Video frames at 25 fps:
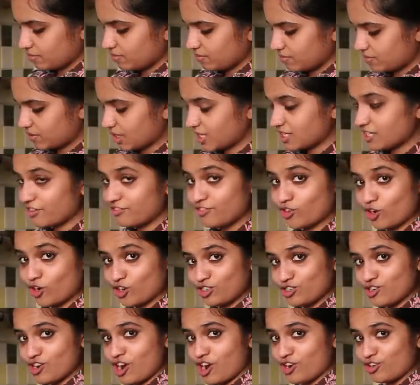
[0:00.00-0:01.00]
that I've
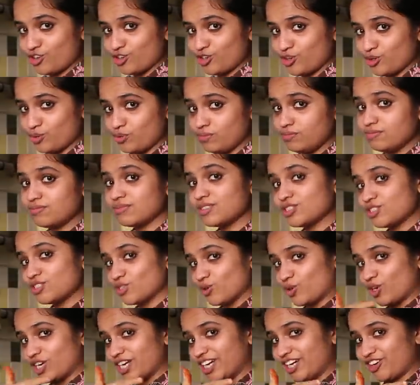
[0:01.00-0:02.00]
taught you how to do. So
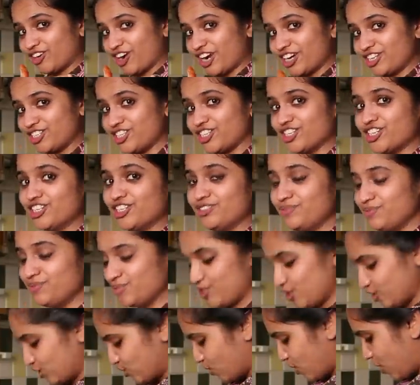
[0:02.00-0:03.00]
click right here
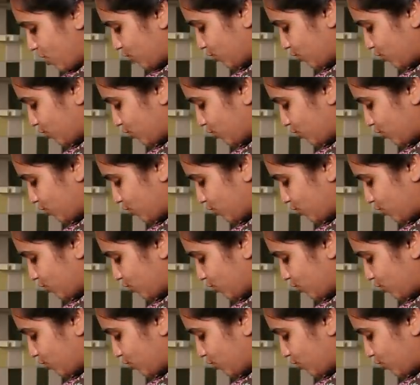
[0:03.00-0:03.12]
to know how